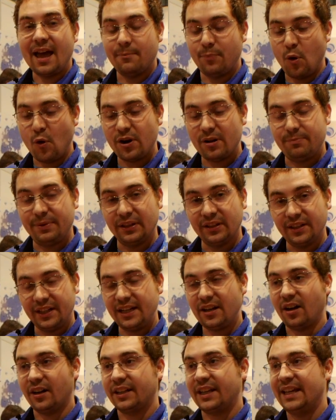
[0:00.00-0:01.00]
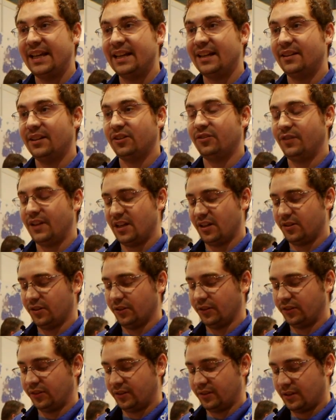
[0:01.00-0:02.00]
and portability are key to this
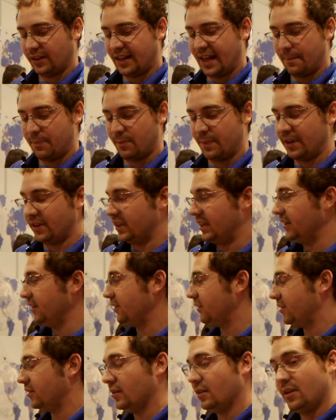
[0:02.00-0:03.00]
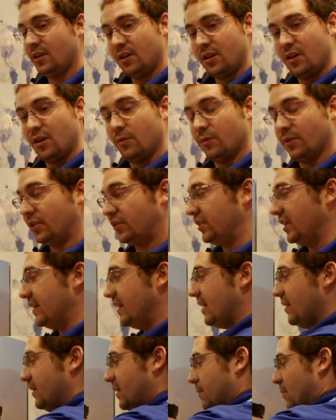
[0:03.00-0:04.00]
vehicle's capabilities. We'll see
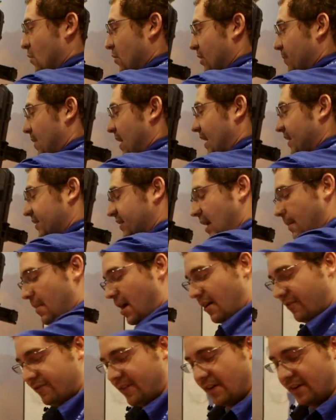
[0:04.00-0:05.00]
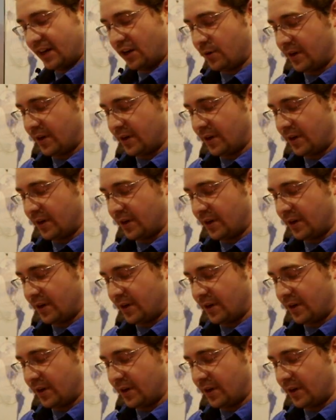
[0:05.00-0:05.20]
that the motor pods come off very